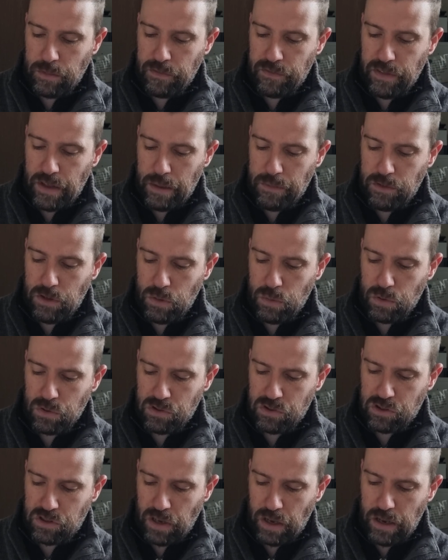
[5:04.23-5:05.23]
of them you will
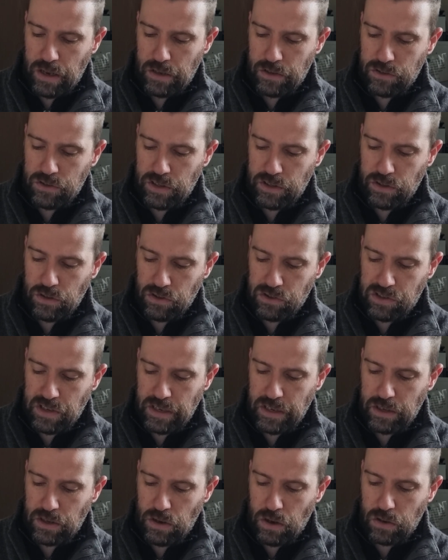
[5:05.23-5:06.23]
scourge in your
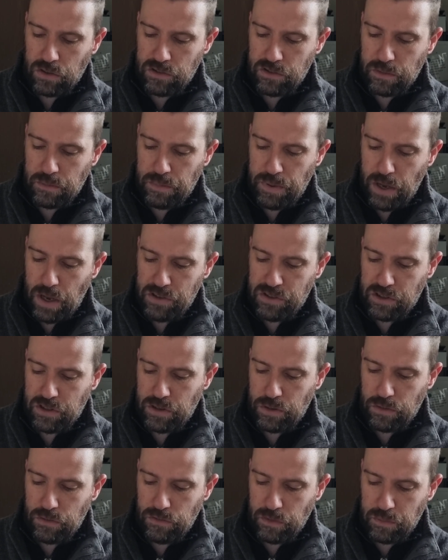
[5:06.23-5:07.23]
synagogues and
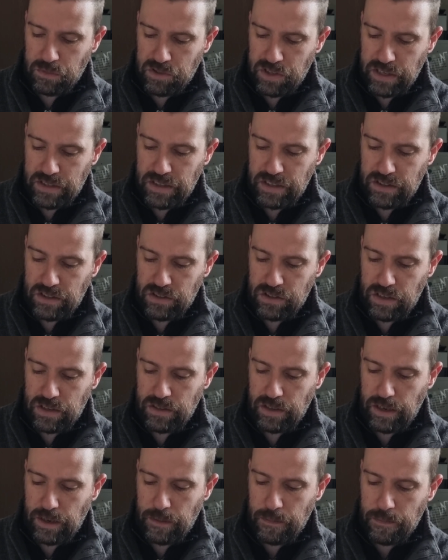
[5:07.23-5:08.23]
persecute from city to
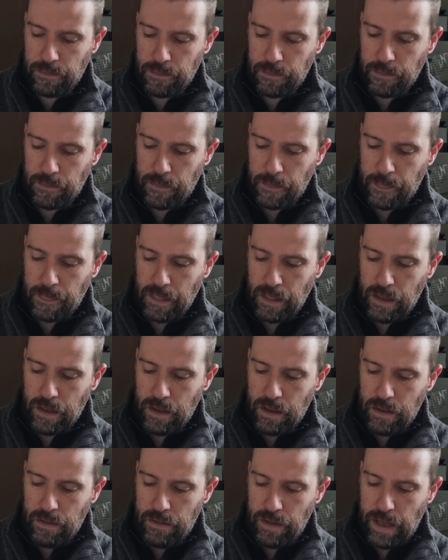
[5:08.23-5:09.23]
city,
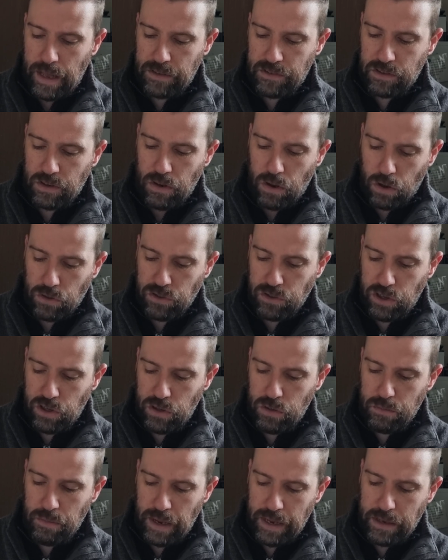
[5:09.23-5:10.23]
that on
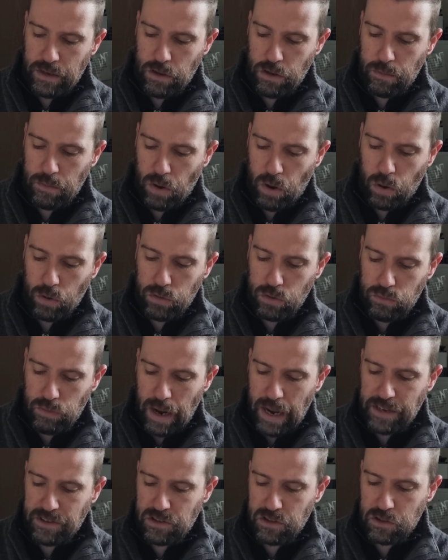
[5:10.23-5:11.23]
you may come all the
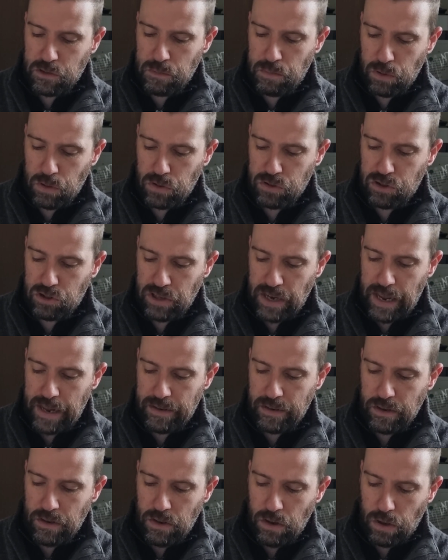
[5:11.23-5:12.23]
righteous blood
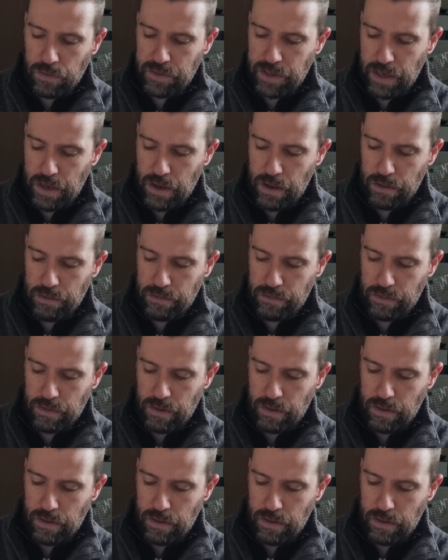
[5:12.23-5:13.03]
shed on the earth,